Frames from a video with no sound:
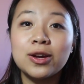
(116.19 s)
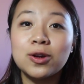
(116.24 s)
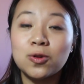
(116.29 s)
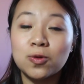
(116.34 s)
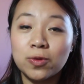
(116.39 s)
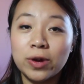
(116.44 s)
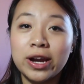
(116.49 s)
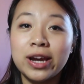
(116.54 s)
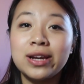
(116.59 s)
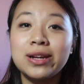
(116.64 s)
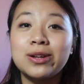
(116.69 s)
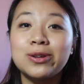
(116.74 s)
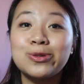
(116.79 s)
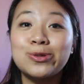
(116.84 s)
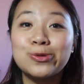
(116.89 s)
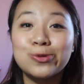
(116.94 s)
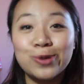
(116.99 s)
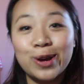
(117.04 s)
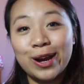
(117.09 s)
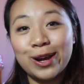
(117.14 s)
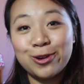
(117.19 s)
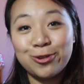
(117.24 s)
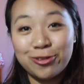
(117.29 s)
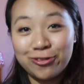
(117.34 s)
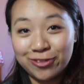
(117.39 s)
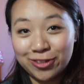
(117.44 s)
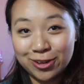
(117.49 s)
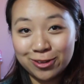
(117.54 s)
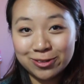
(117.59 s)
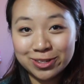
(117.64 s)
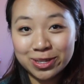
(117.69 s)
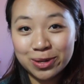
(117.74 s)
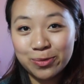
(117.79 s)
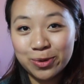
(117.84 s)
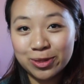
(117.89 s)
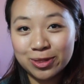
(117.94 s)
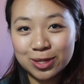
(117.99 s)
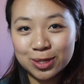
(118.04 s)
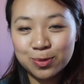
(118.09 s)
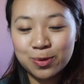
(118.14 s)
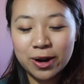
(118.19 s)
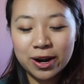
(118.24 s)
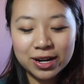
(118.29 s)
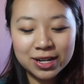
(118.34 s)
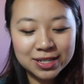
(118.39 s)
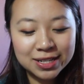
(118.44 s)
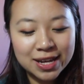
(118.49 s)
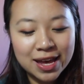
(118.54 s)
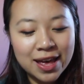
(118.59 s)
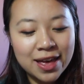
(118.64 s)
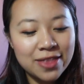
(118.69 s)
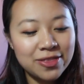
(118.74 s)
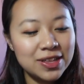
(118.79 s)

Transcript: reviews about this product.